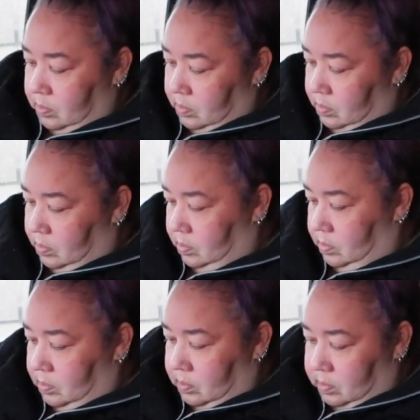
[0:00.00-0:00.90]

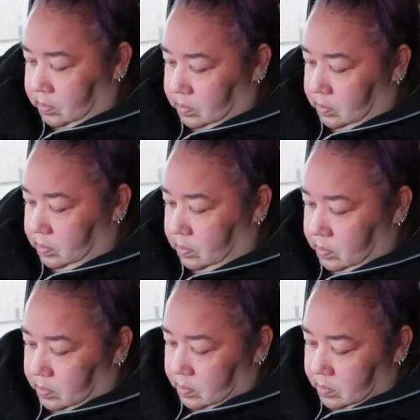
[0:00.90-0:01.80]

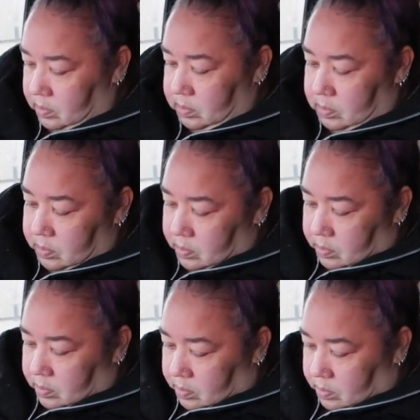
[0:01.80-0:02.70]
No words are spoken by the person on screen.